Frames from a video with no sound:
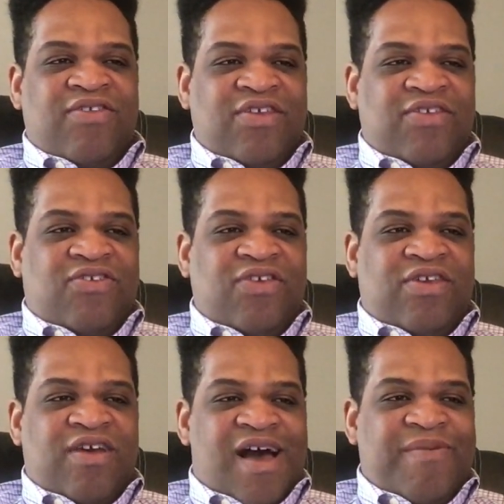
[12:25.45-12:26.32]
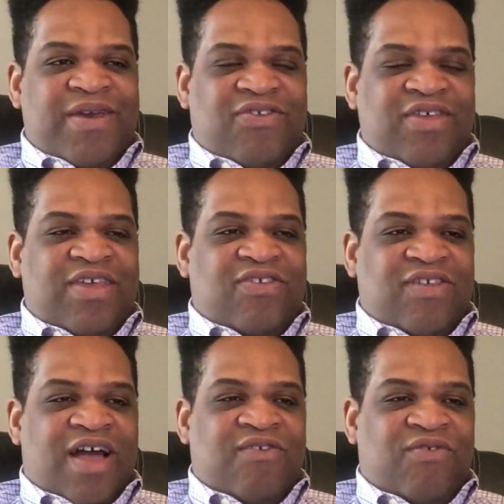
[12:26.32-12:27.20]
DC Comics is
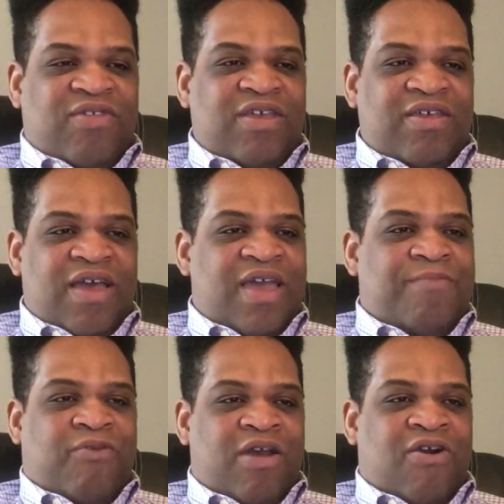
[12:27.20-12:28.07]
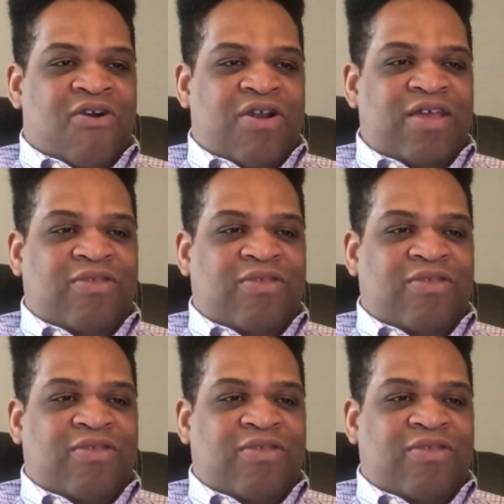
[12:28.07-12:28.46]
not really a priority.